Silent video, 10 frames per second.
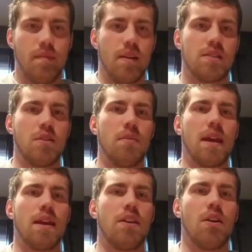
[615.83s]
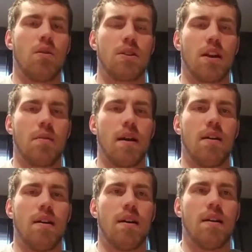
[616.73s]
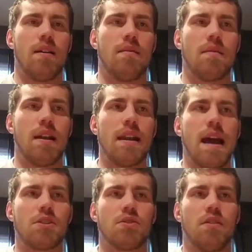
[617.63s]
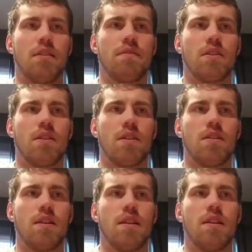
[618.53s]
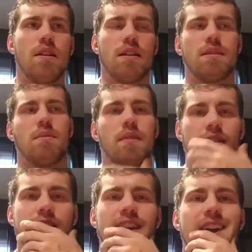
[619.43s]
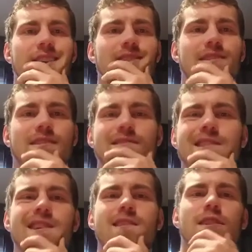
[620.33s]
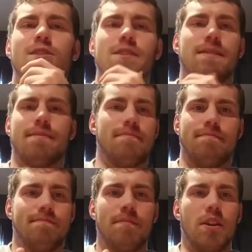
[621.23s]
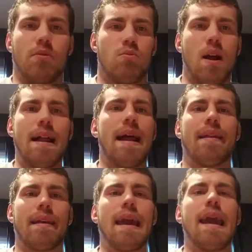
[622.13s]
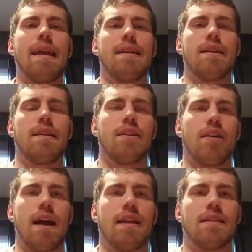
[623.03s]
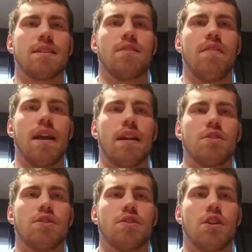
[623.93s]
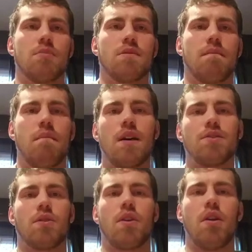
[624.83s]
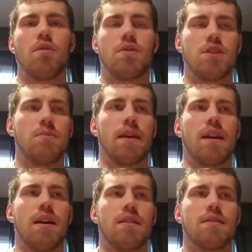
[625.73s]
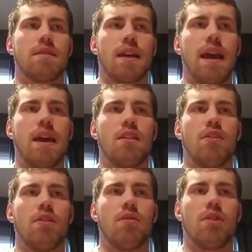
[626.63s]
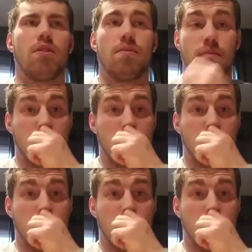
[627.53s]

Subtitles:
Assuming we're talking about a natural lifter, not someone that's enhanced. Just right out of the gate, you're at a disadvantage in terms of muscle growth, just because again, your